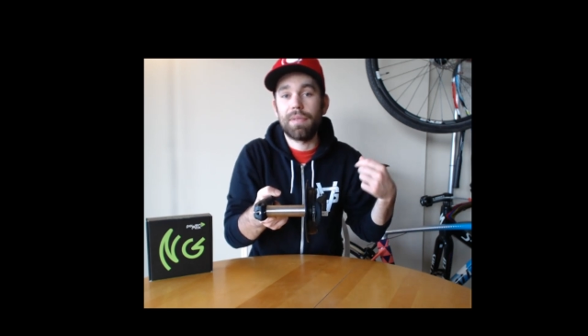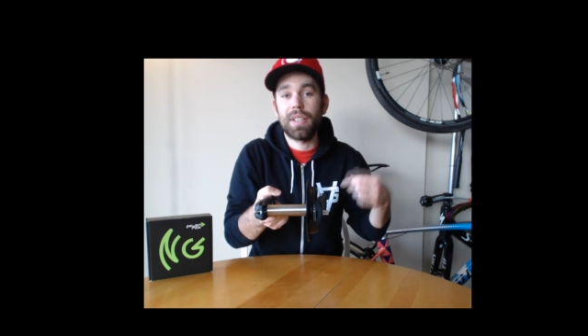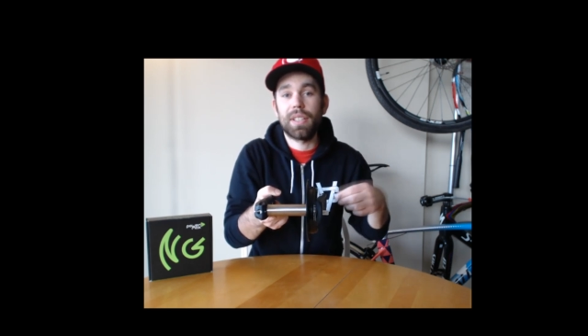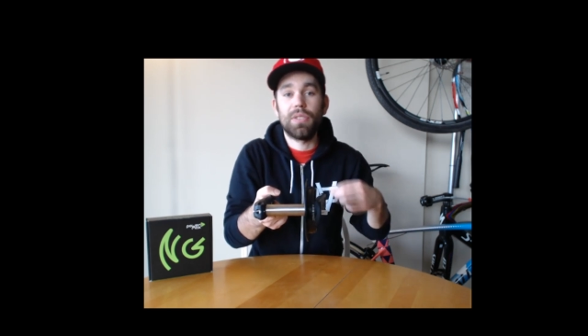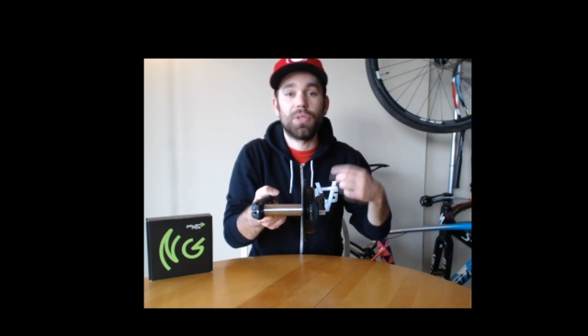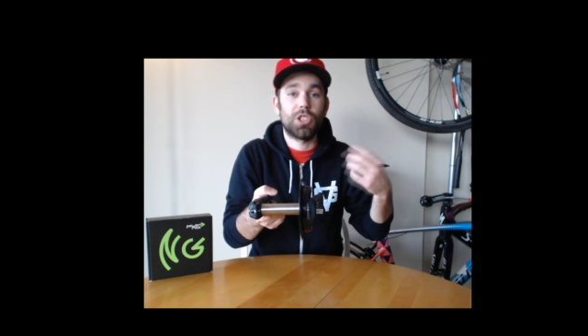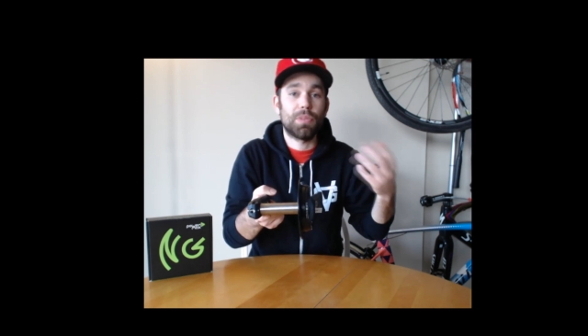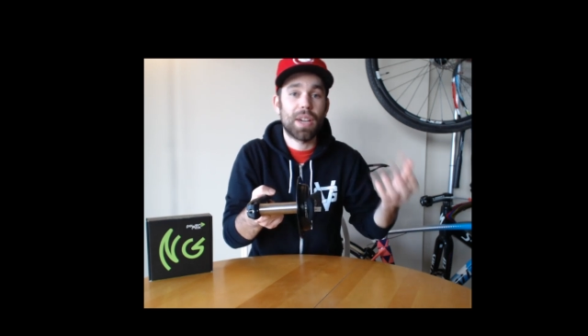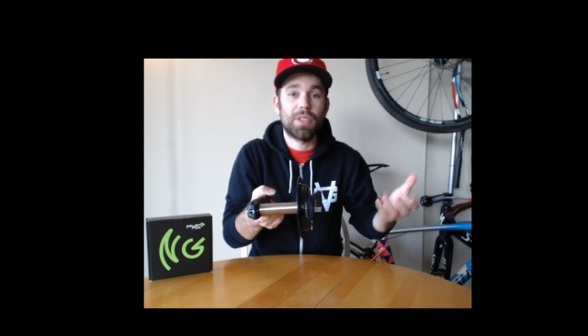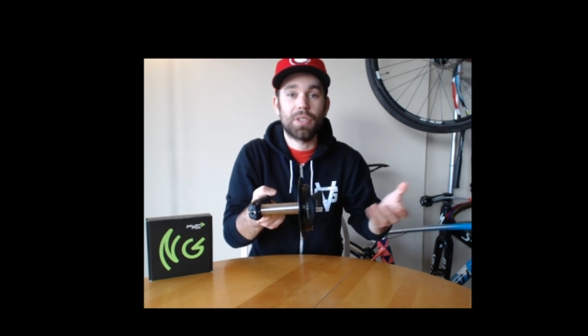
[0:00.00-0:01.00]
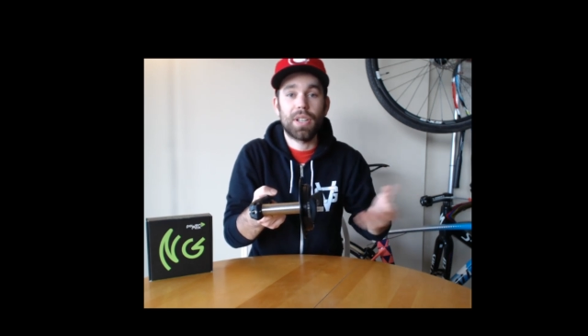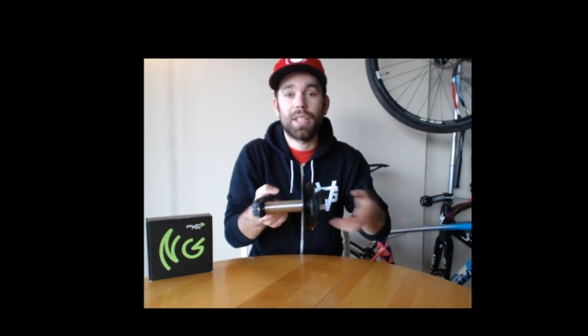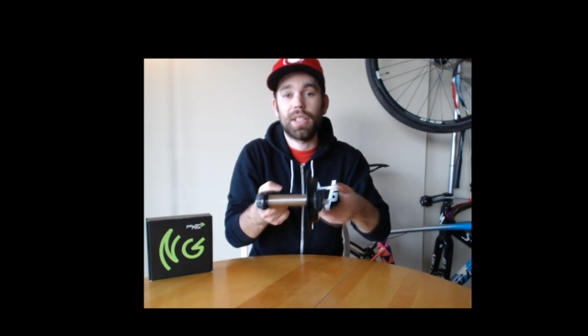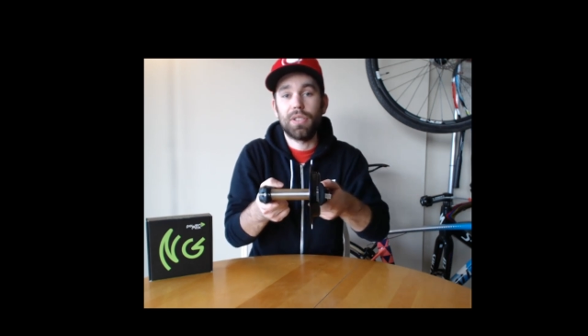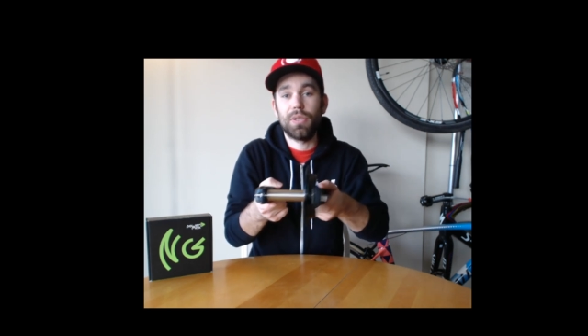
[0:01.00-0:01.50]
I can use a Shimano crank,
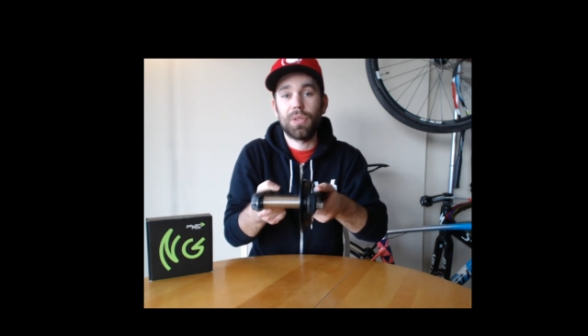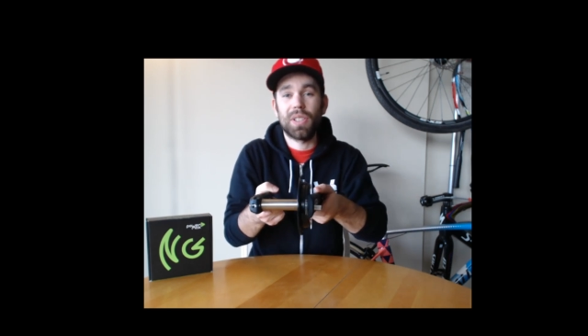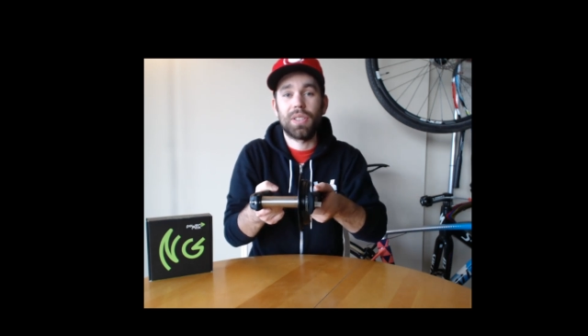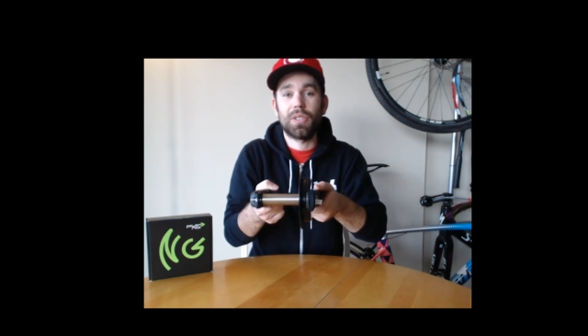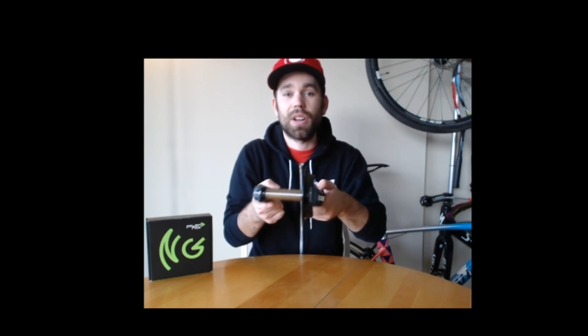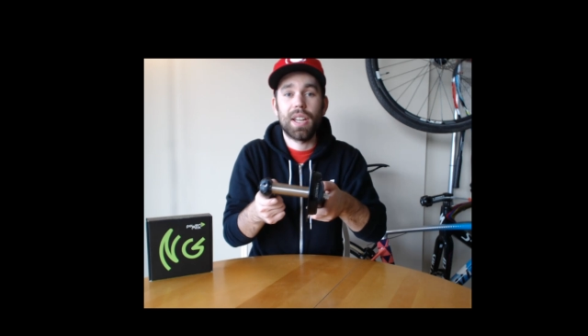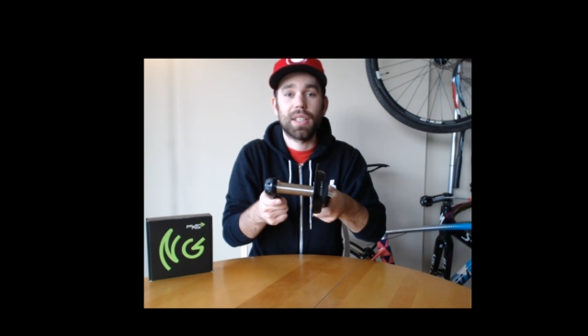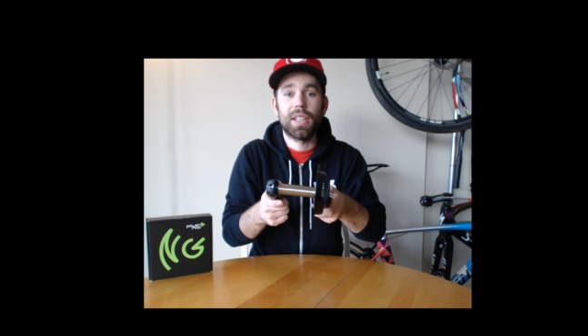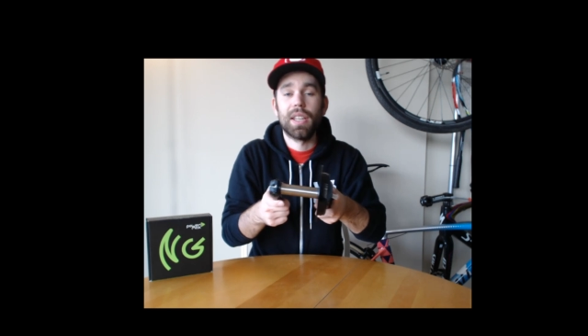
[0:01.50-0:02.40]
I can use this crank,